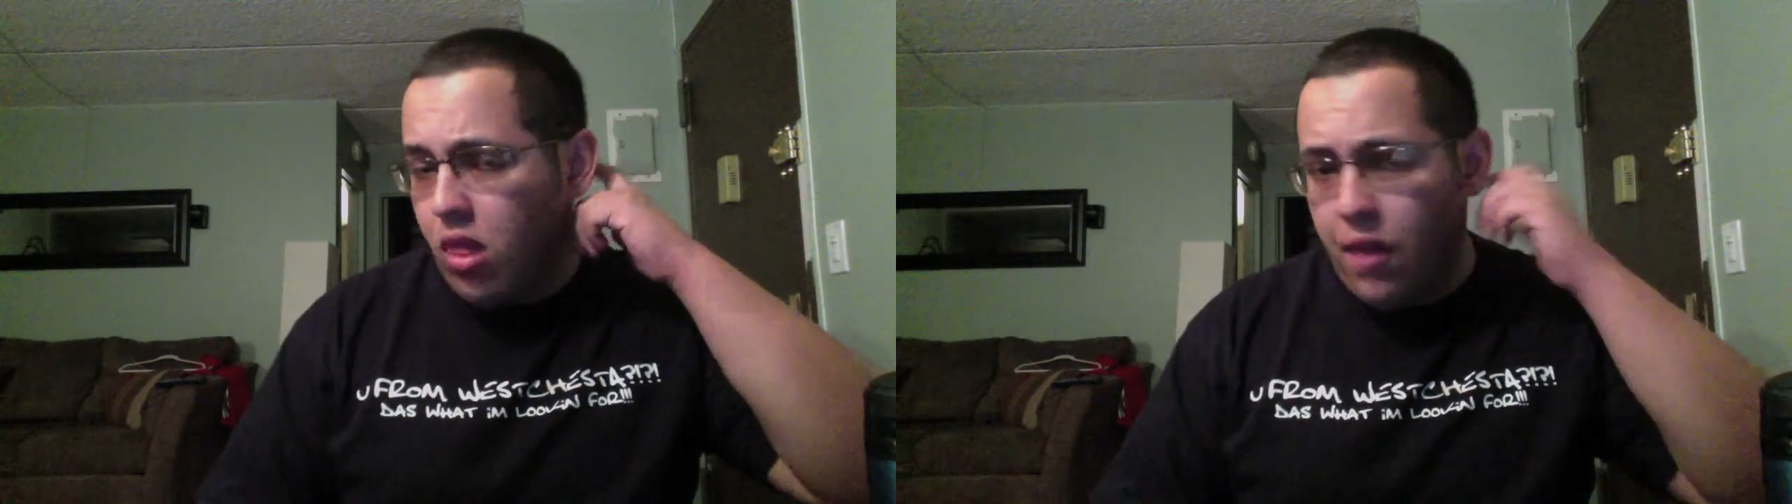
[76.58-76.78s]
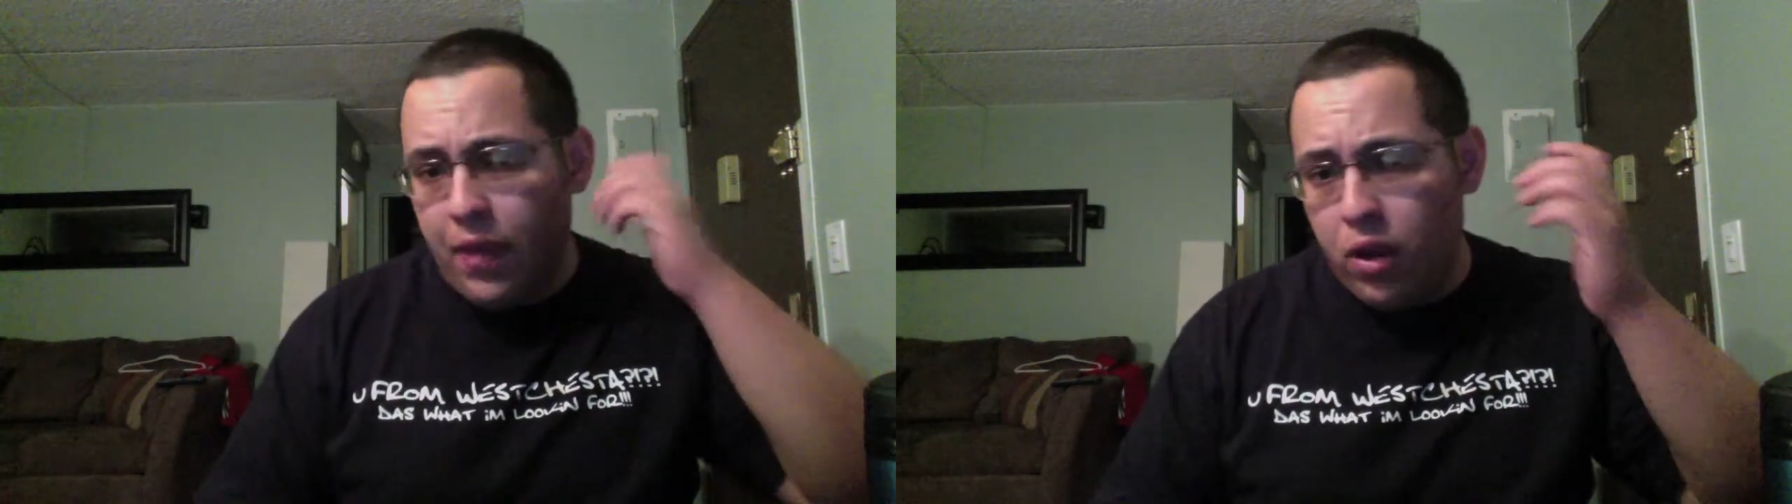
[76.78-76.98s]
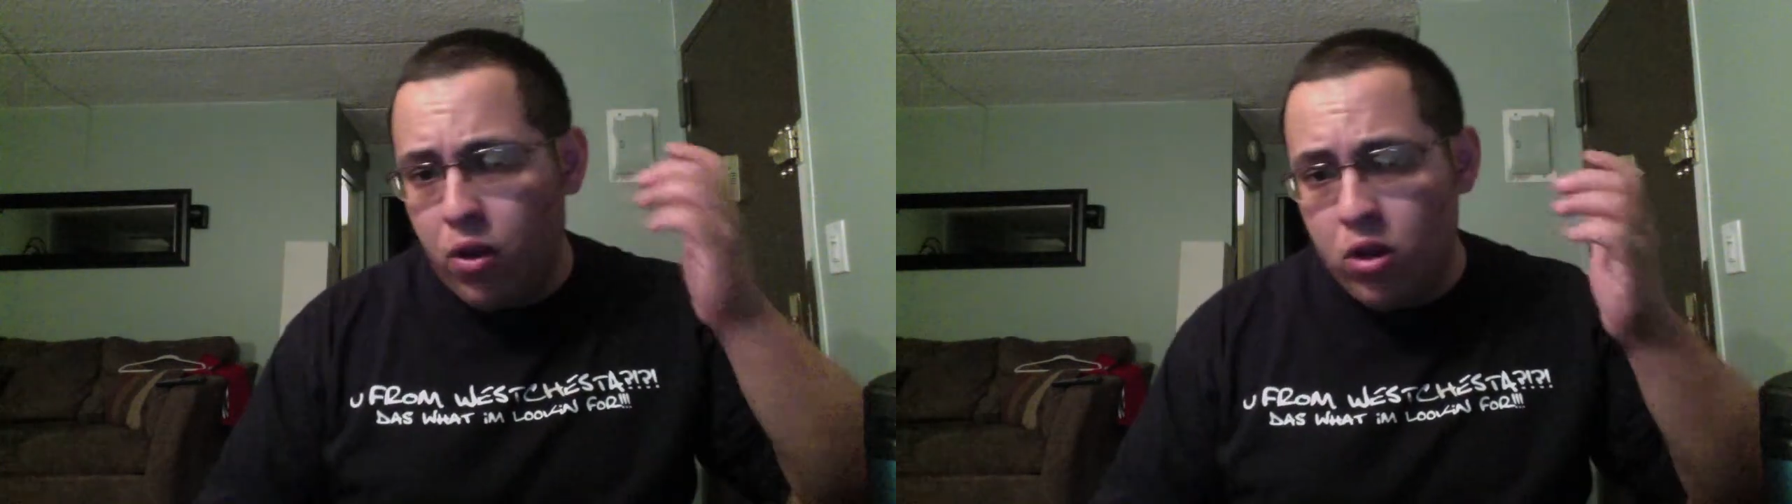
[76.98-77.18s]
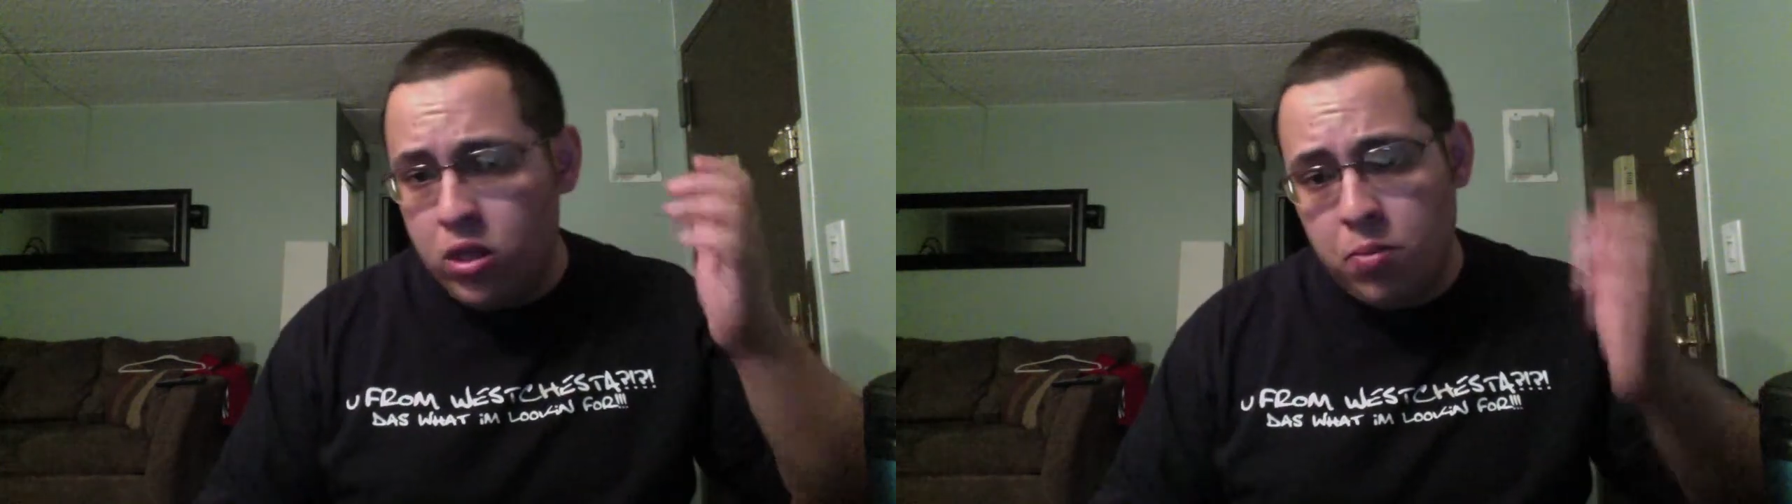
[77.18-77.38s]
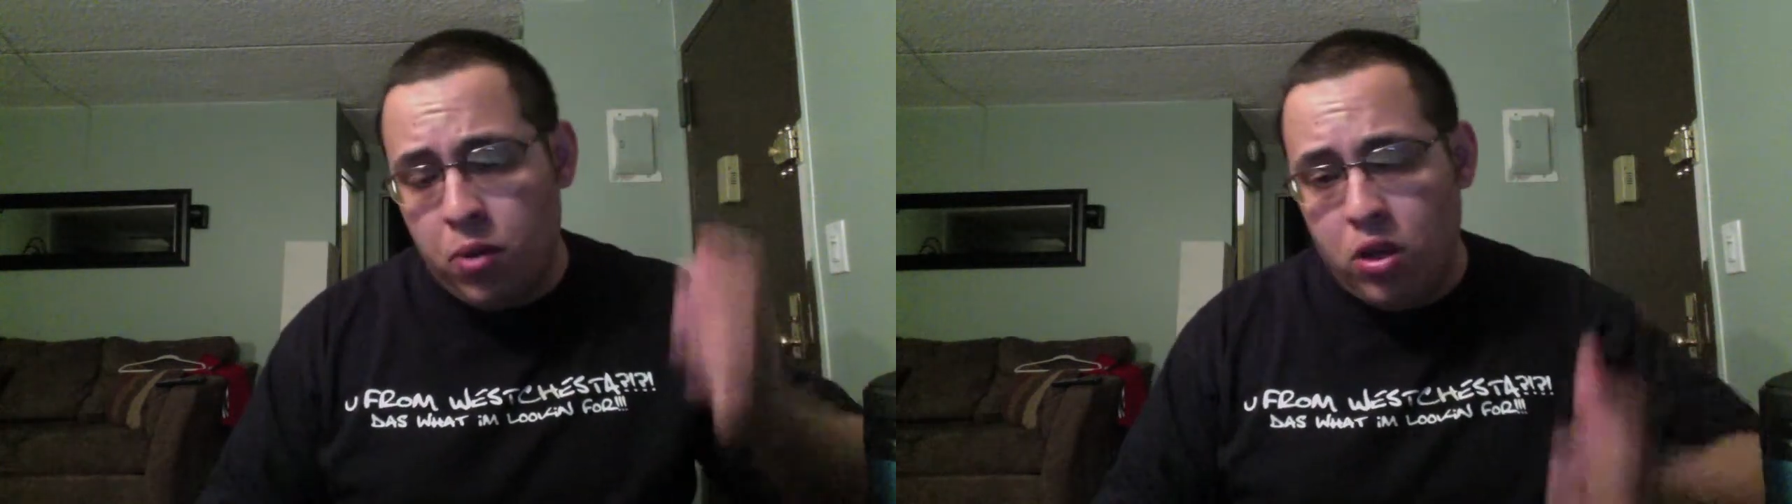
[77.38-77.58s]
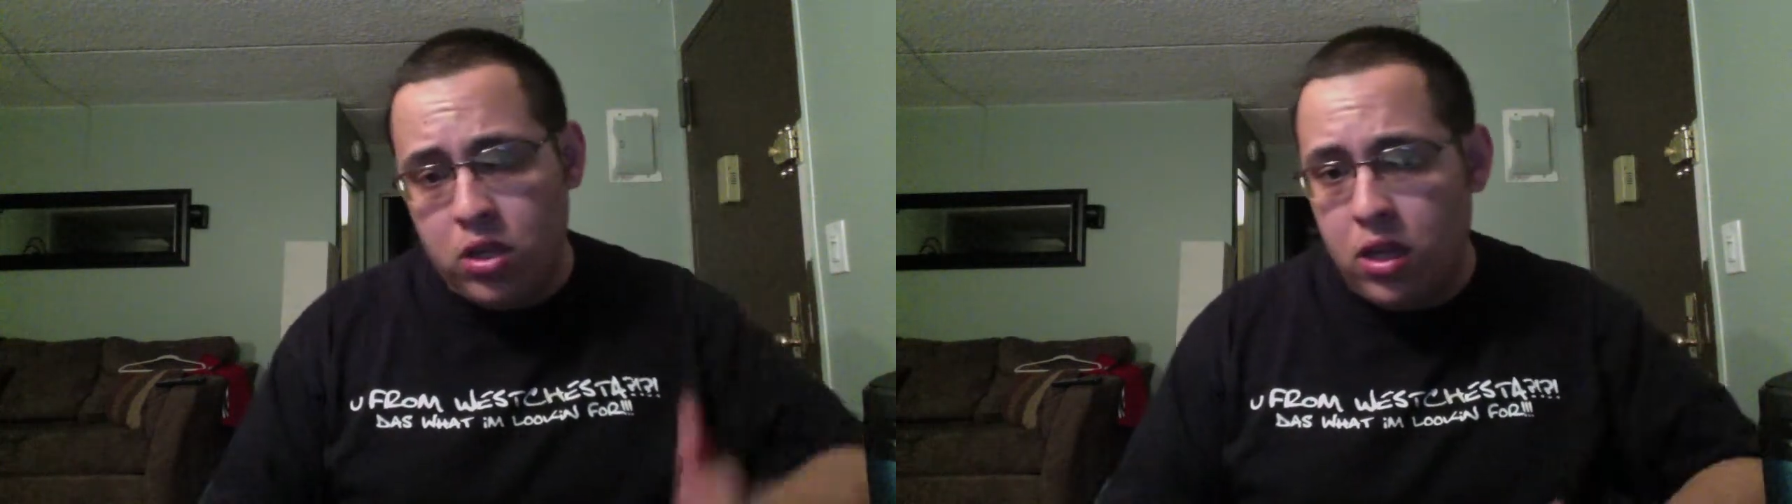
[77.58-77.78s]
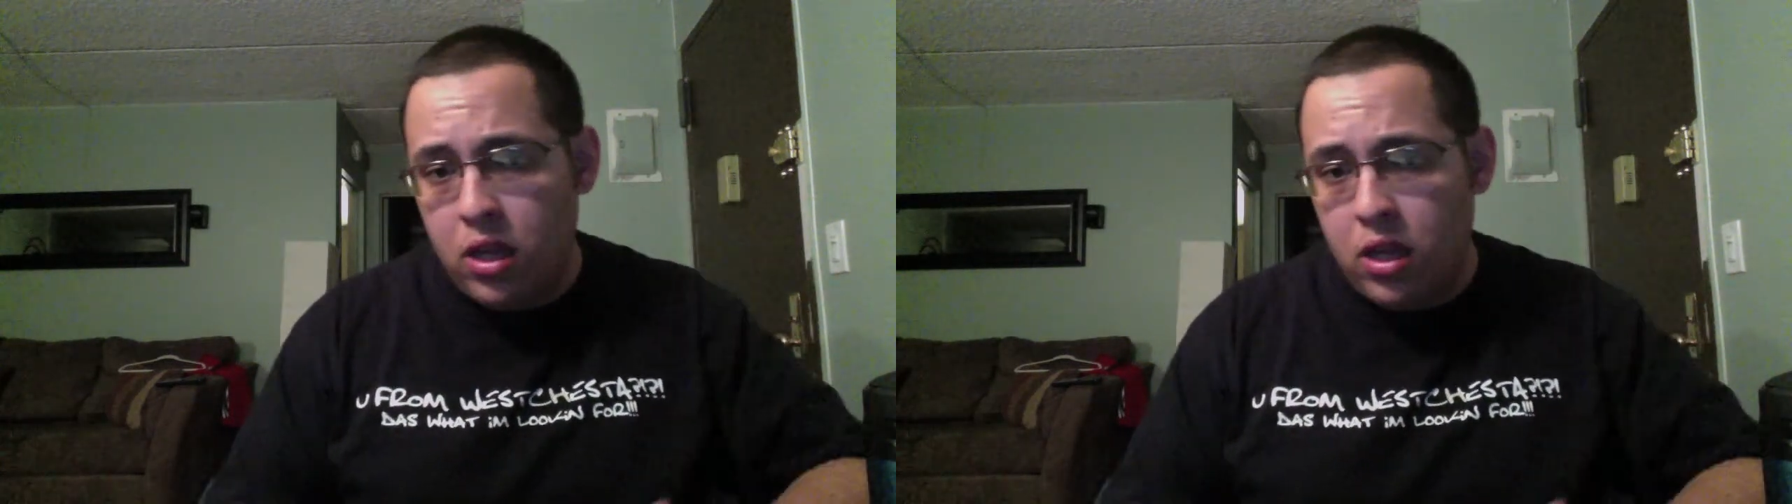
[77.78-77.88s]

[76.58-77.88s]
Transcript: They go all small to